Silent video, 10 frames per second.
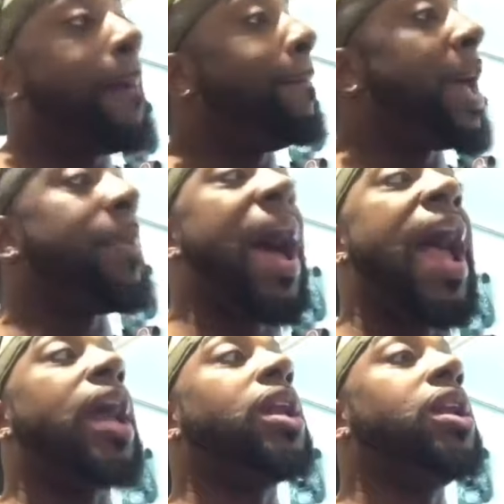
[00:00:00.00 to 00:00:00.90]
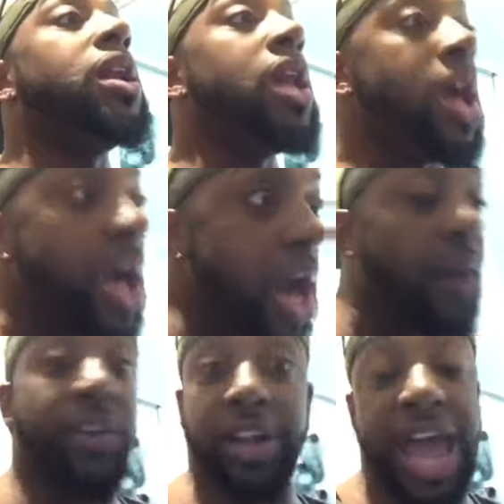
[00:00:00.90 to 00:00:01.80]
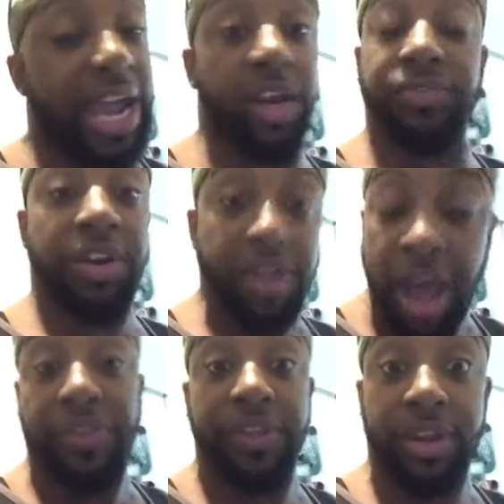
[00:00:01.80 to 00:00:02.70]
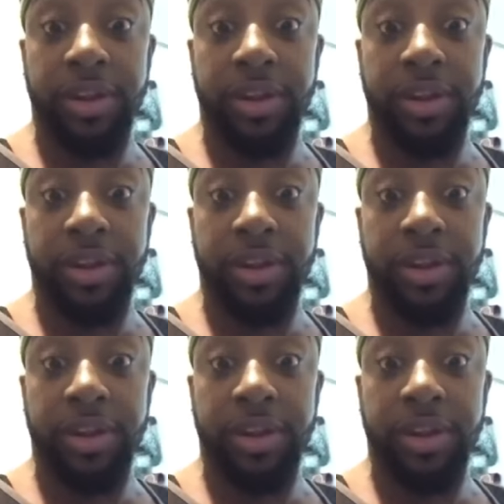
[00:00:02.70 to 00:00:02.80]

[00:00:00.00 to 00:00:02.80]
baby, I ain't never lacking for nothing.